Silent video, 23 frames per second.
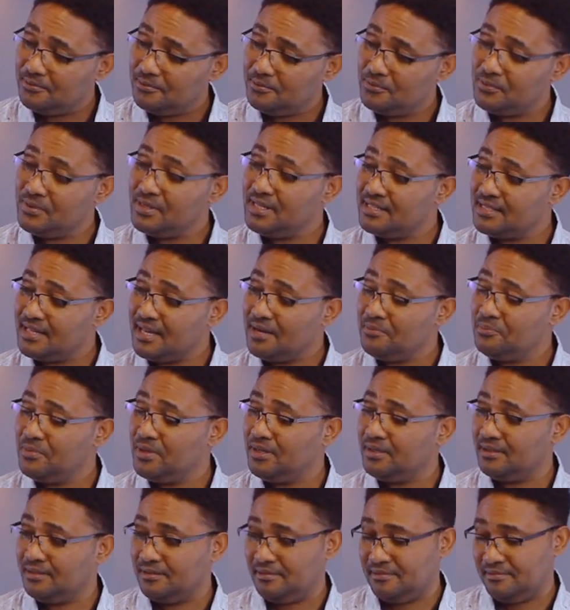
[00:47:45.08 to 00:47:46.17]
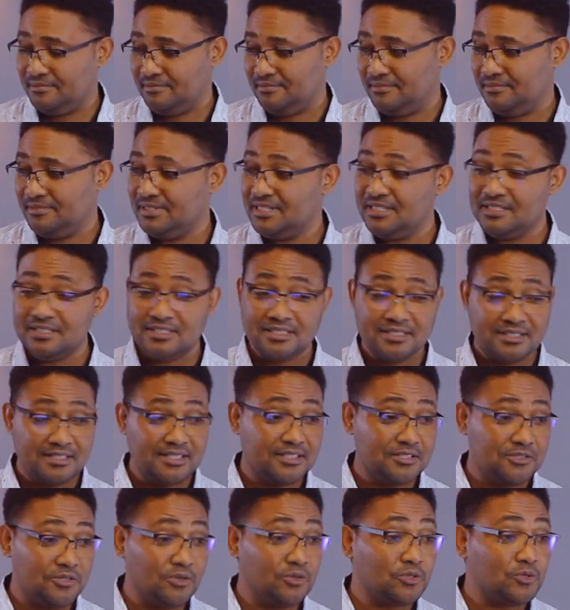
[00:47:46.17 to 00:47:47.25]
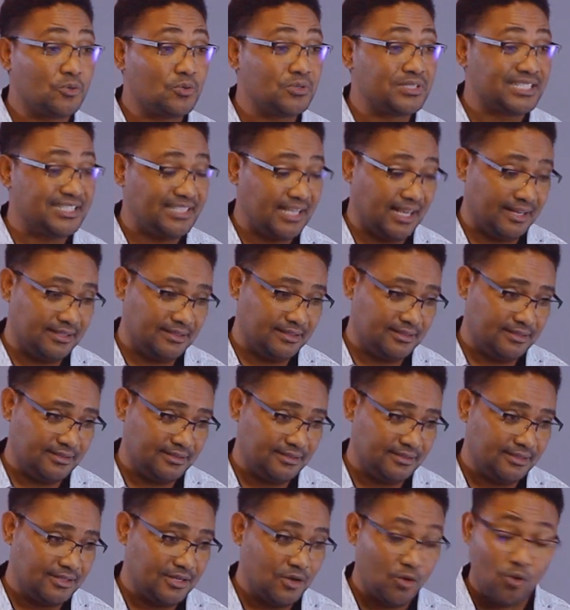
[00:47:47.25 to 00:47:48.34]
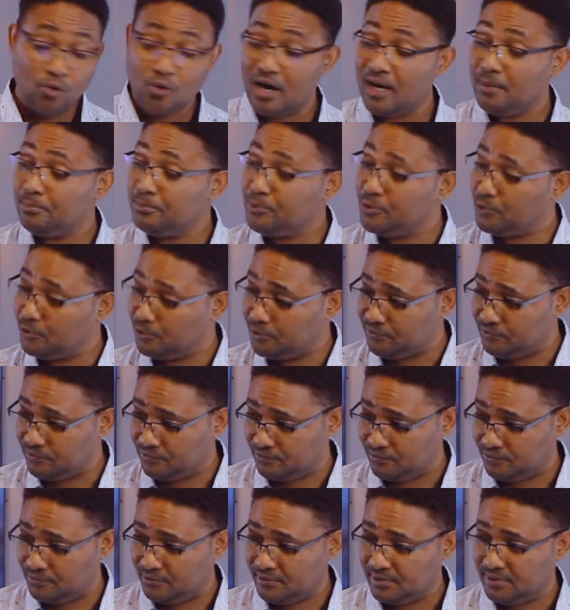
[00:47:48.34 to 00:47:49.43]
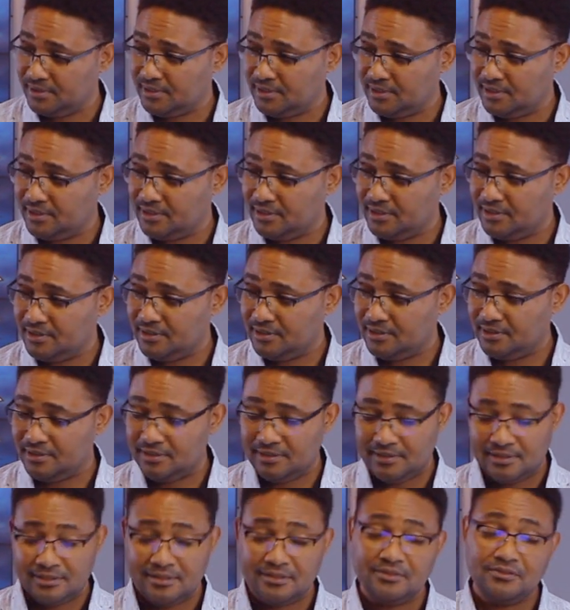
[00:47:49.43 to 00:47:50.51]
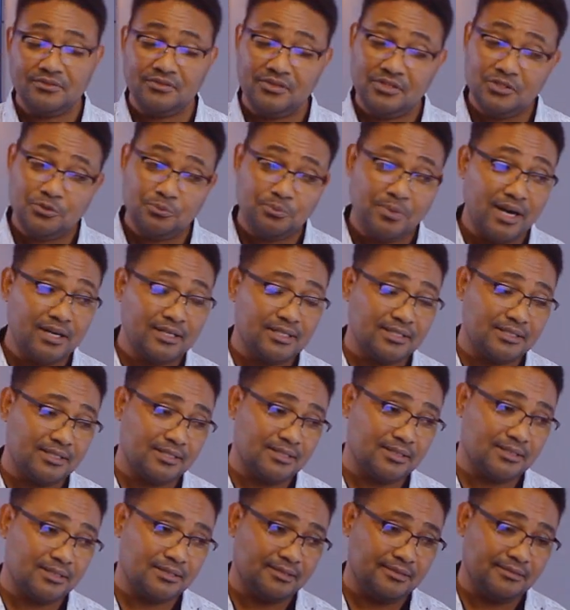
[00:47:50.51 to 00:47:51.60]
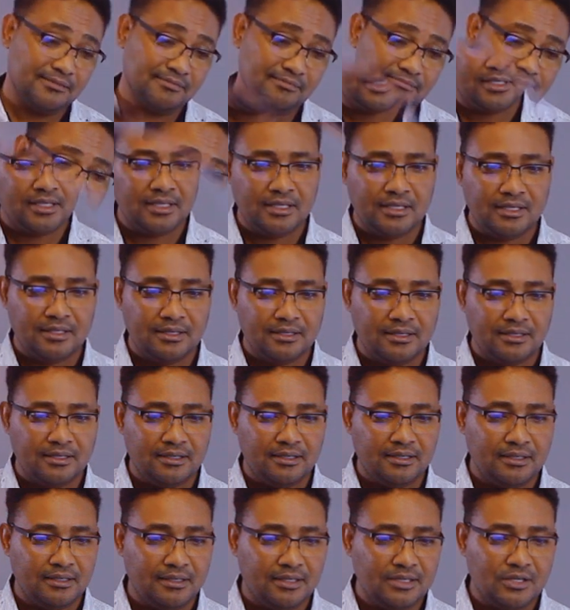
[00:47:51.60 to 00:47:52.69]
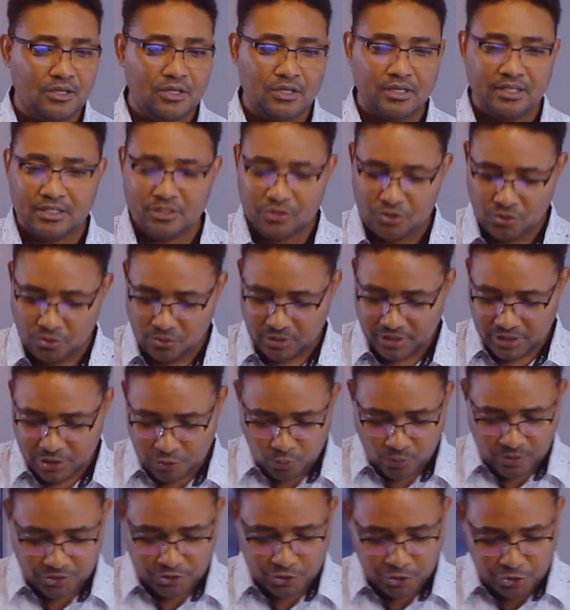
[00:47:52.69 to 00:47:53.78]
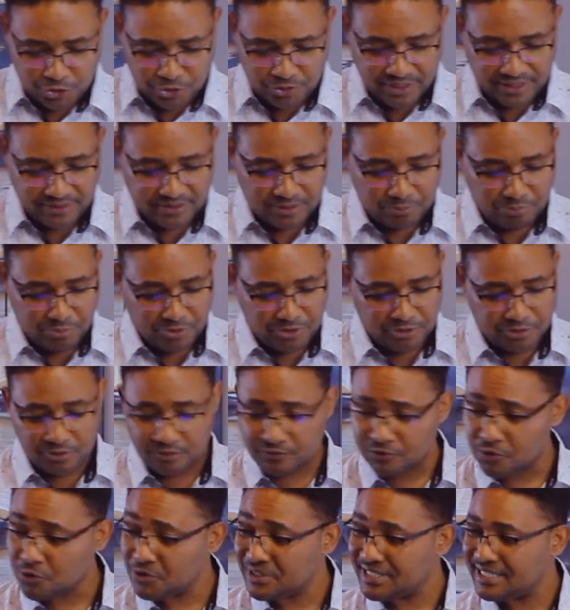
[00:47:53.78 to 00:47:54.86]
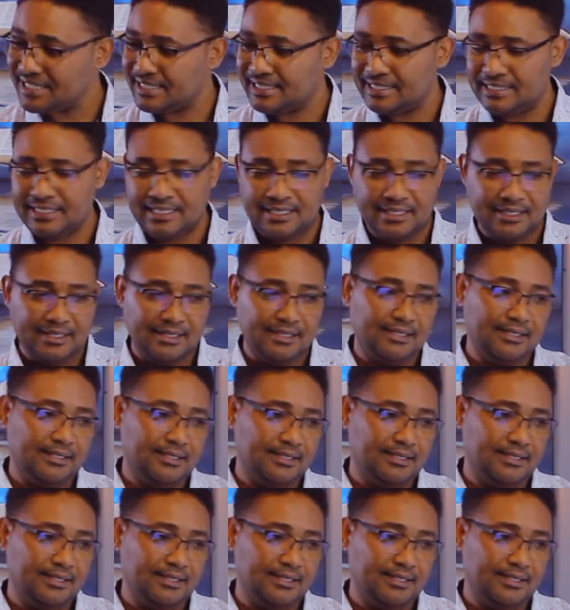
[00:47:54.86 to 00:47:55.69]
what does that mean? Jesus does not consent or approve these practices. So it was during the period of Constantine